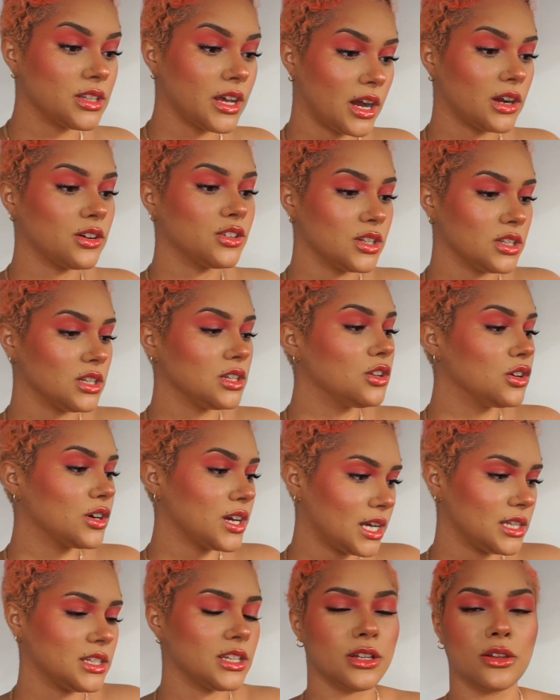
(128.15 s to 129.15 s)
I'm gonna look
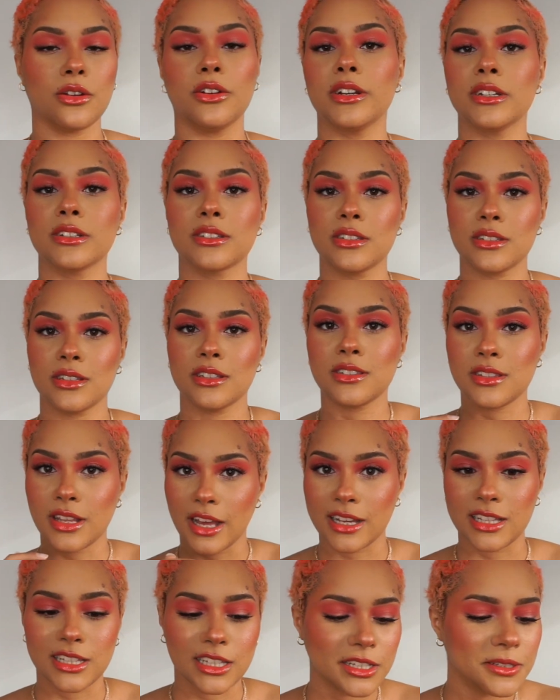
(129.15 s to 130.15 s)
at the lyrics
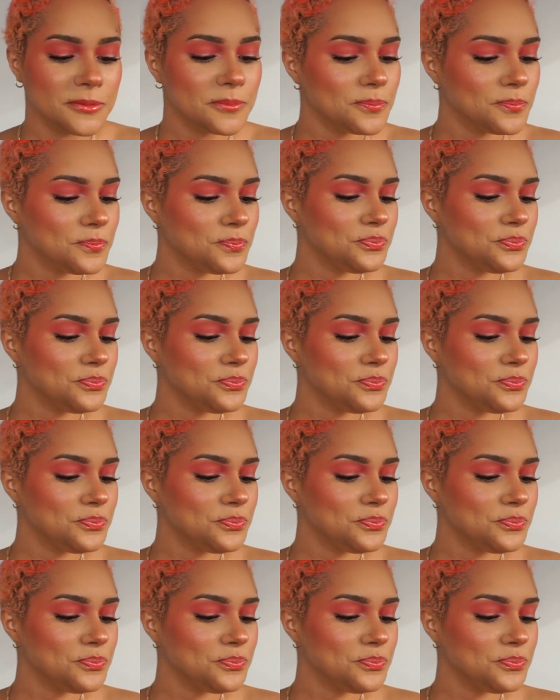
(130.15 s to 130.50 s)
exactly.